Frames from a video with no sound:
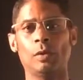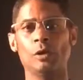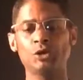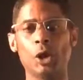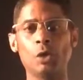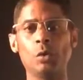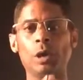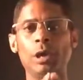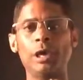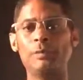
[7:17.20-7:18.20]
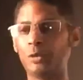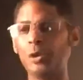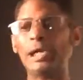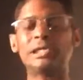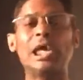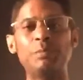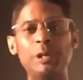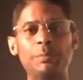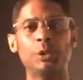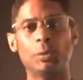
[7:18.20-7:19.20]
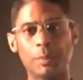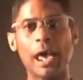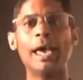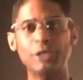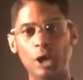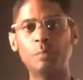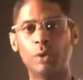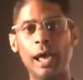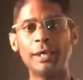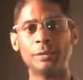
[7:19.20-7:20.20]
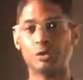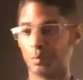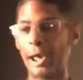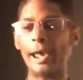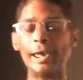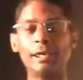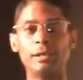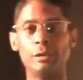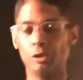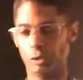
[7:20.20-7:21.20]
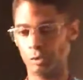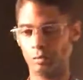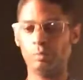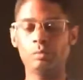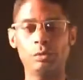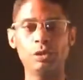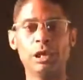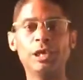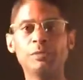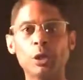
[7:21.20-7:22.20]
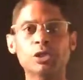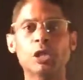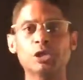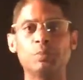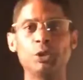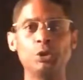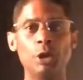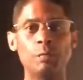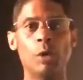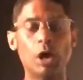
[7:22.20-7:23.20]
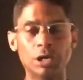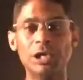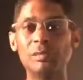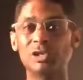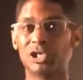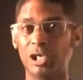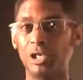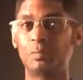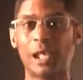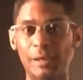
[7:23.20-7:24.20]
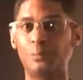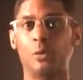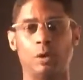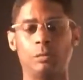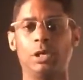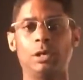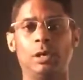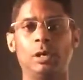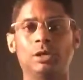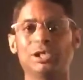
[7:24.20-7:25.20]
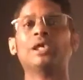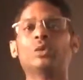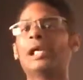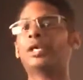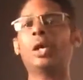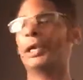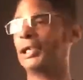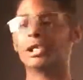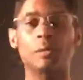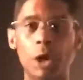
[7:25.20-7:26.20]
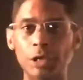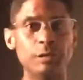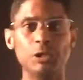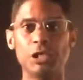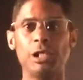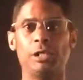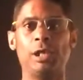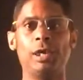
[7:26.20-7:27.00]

So if you get 10 people to buy your product, to buy the Influx Entrepreneur marketing machine platform, because that's what I call it, it's a marketing machine.